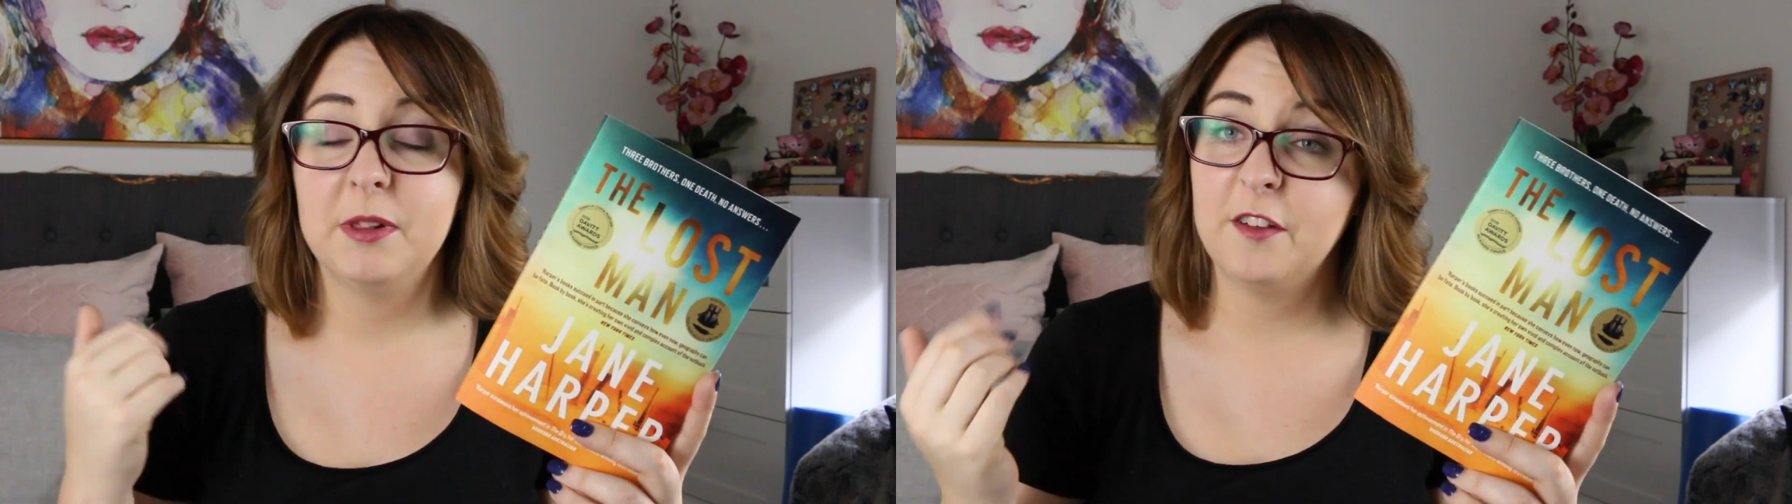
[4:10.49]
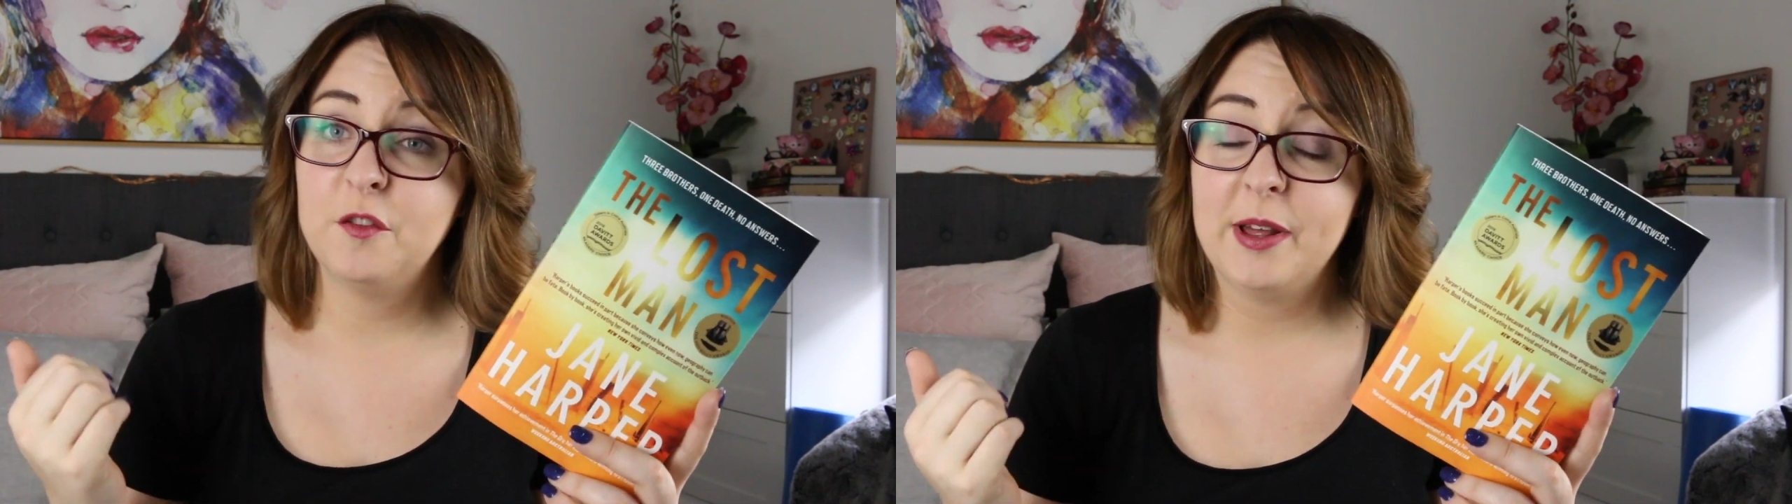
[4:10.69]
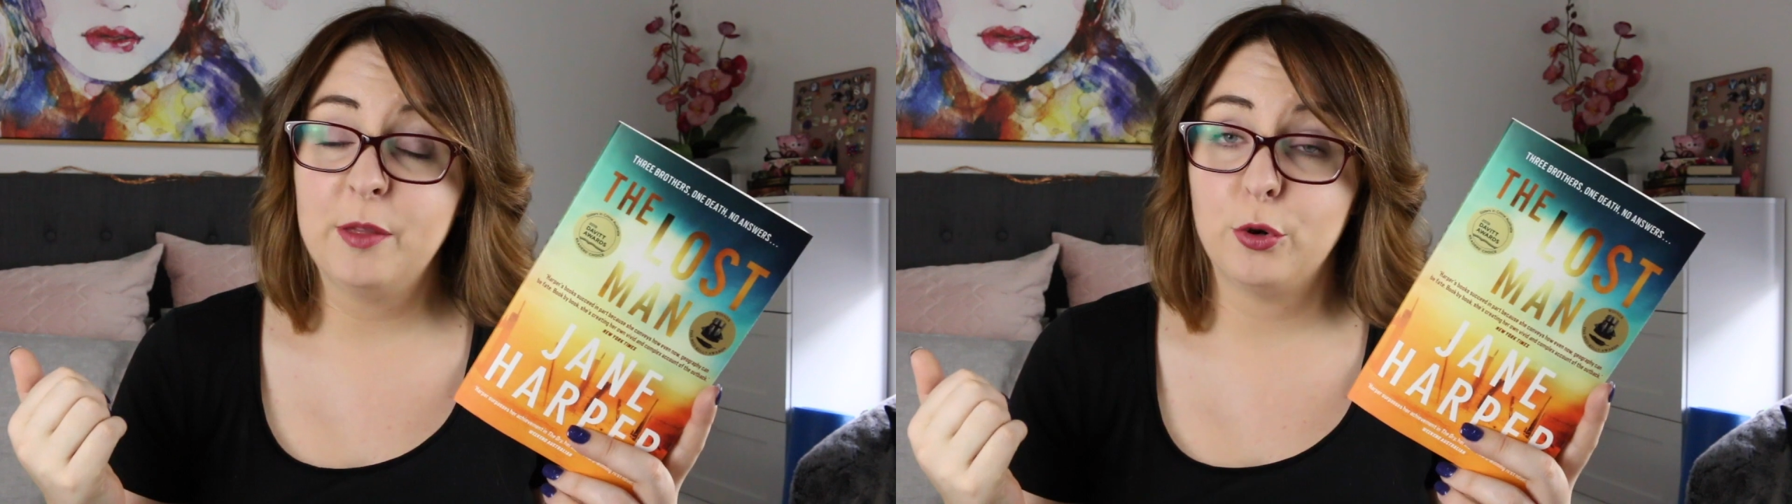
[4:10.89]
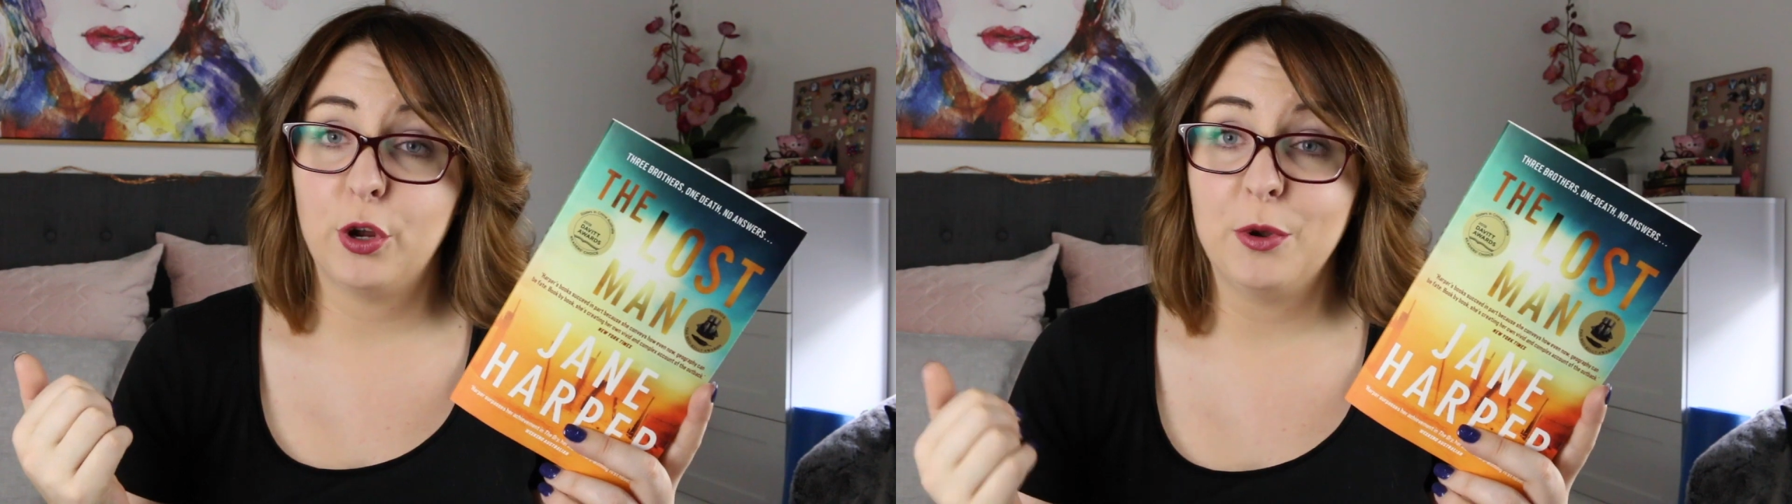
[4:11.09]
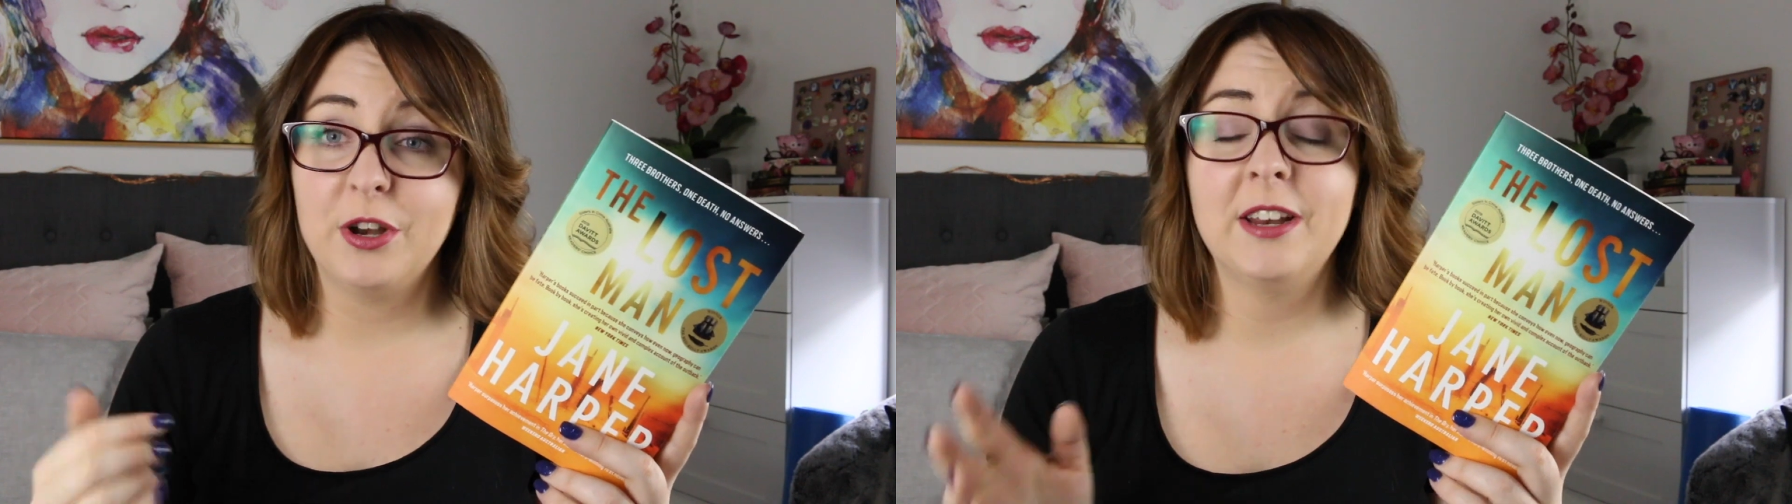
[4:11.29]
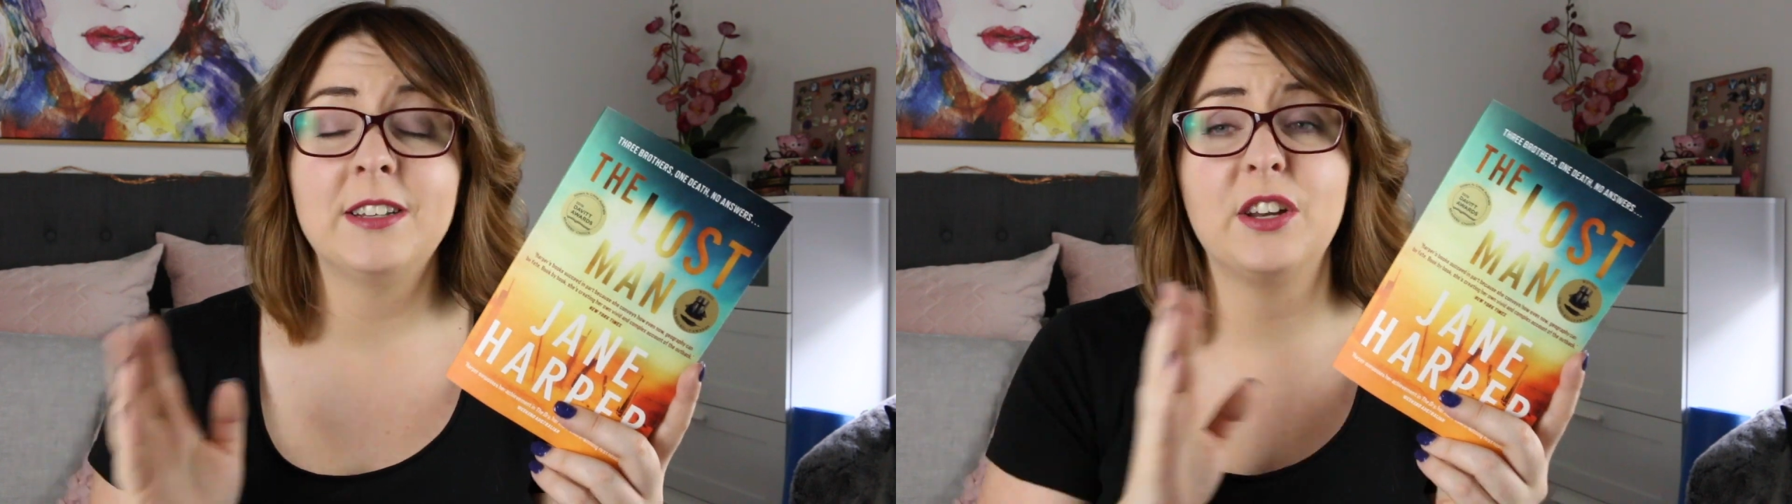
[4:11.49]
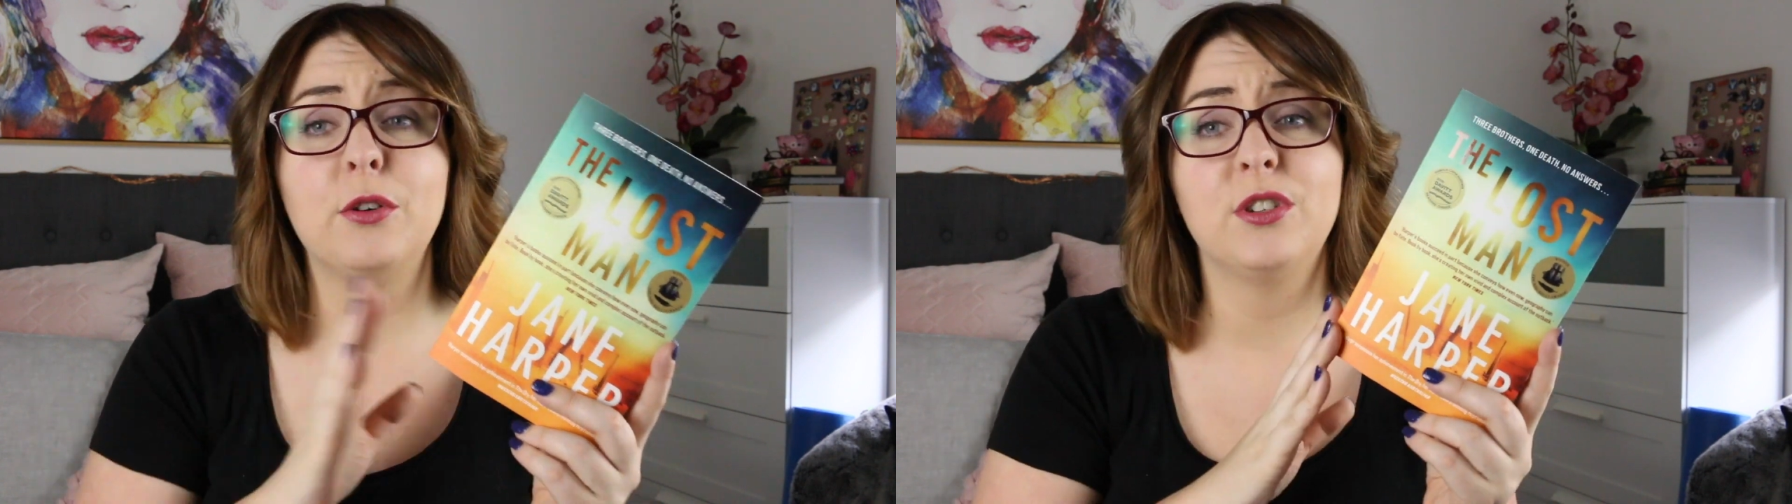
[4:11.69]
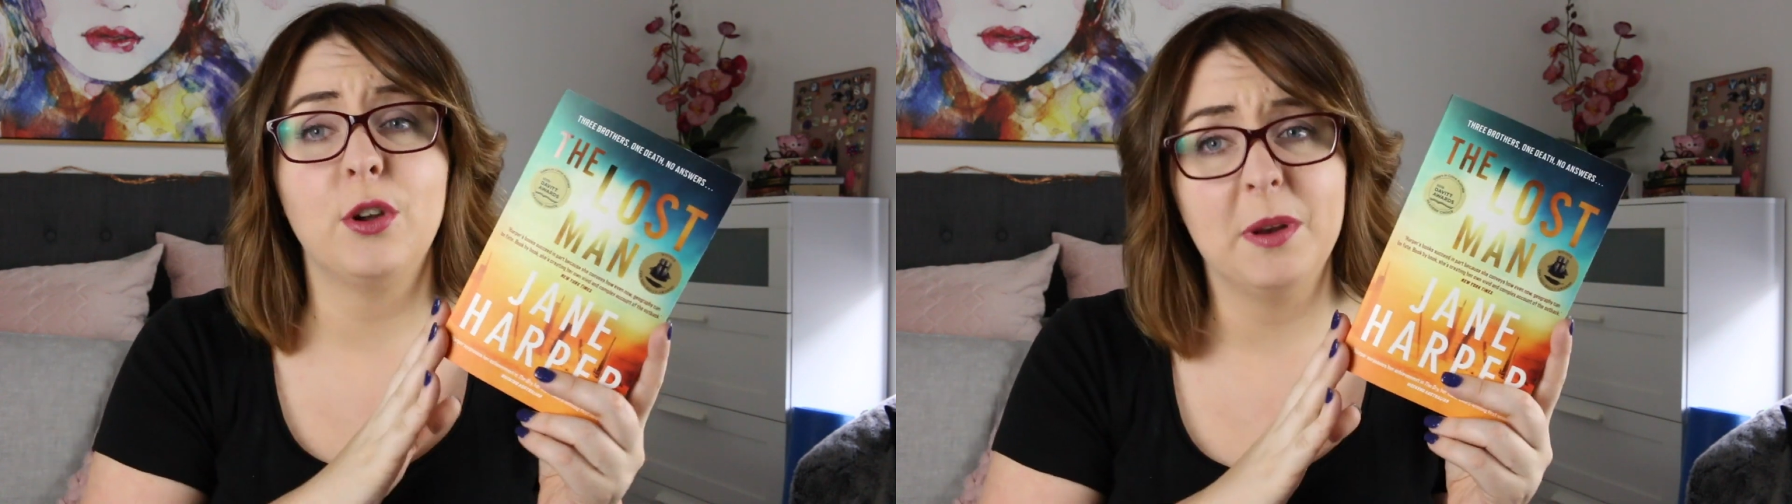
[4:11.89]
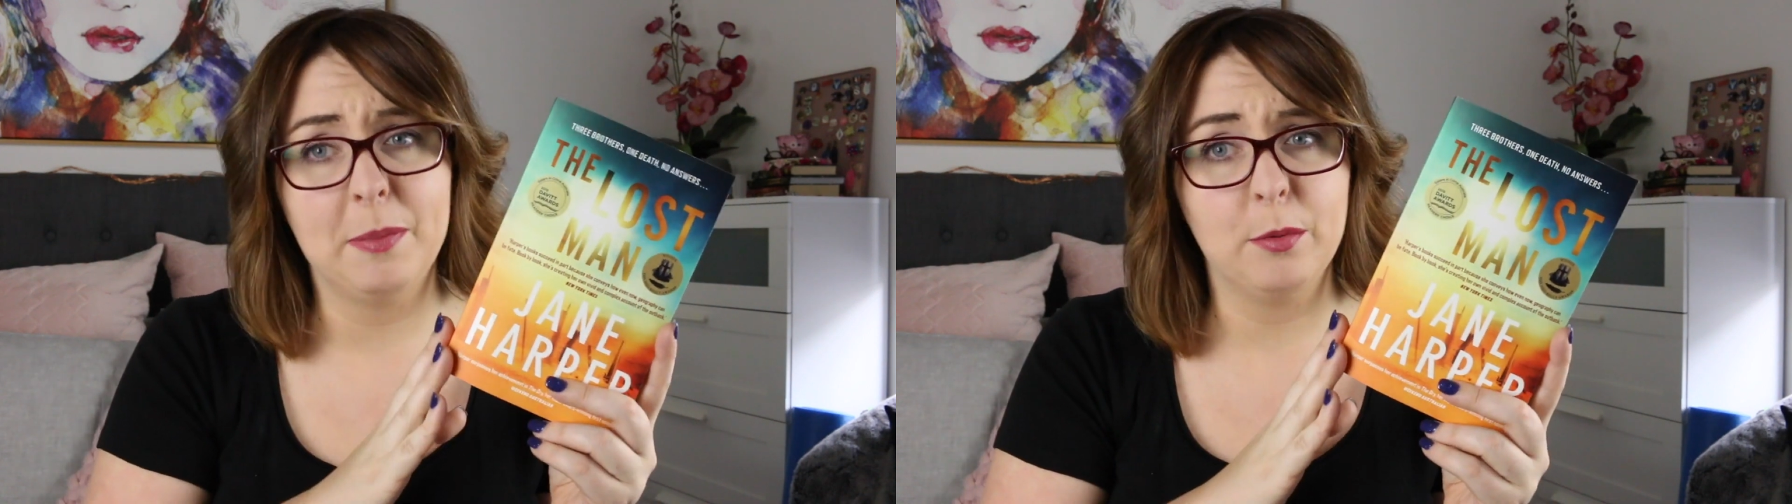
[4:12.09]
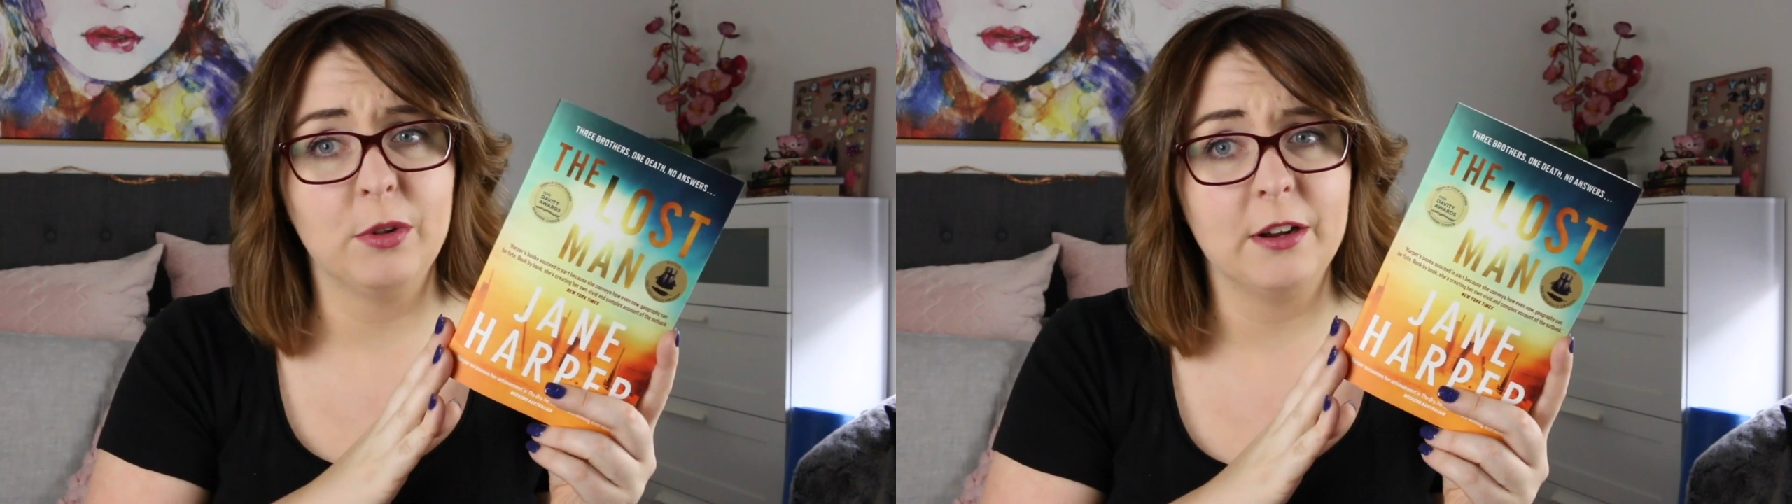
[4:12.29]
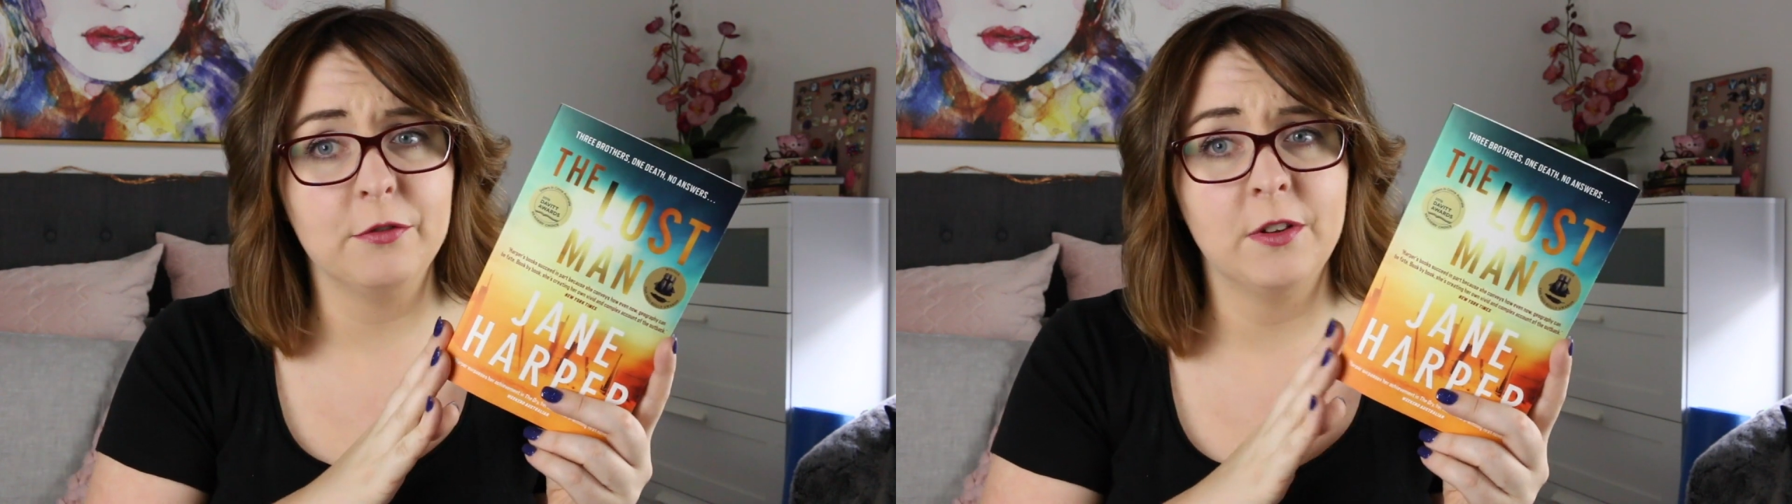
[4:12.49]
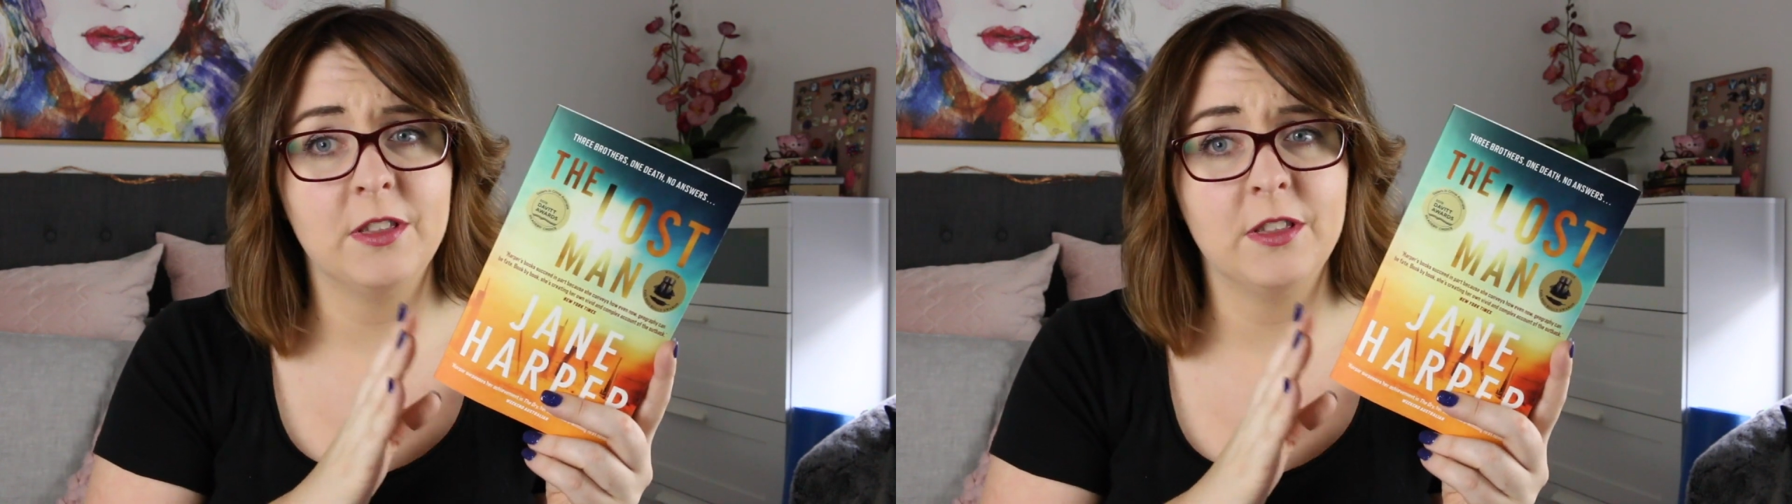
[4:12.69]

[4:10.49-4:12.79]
beloved by the book community, because I know so many people love